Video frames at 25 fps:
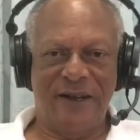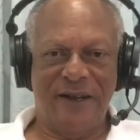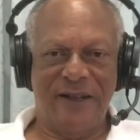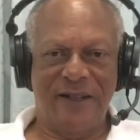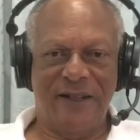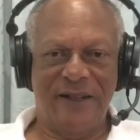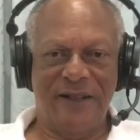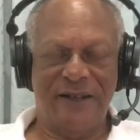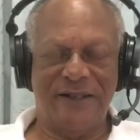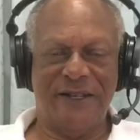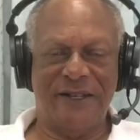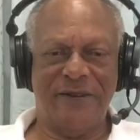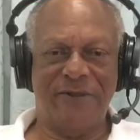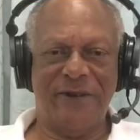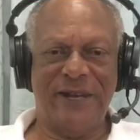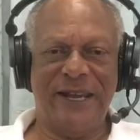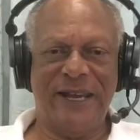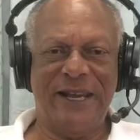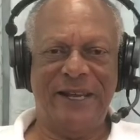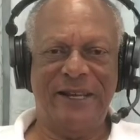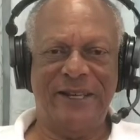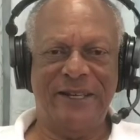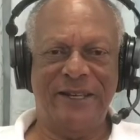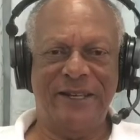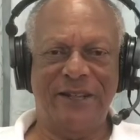There's a
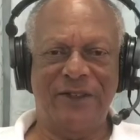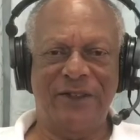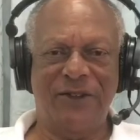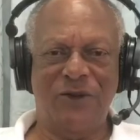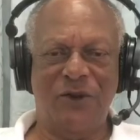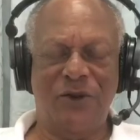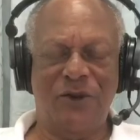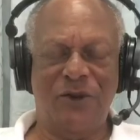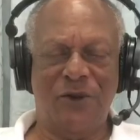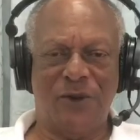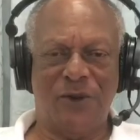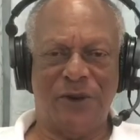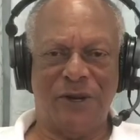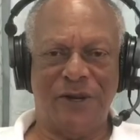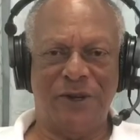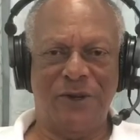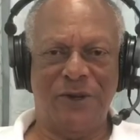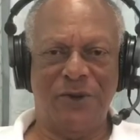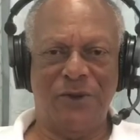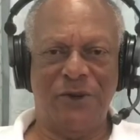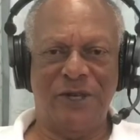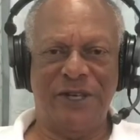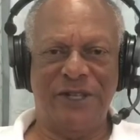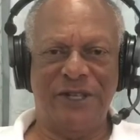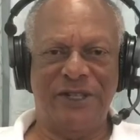Grenadian in New York
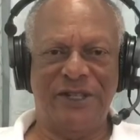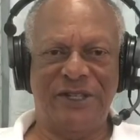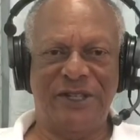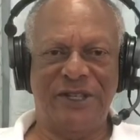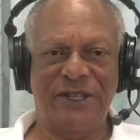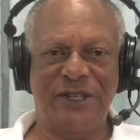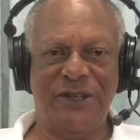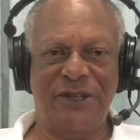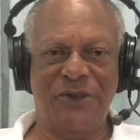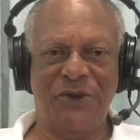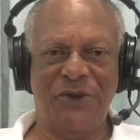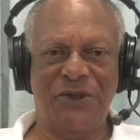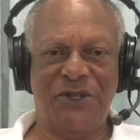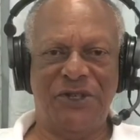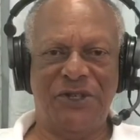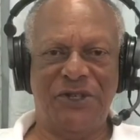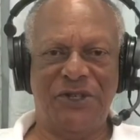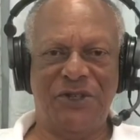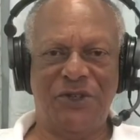who continues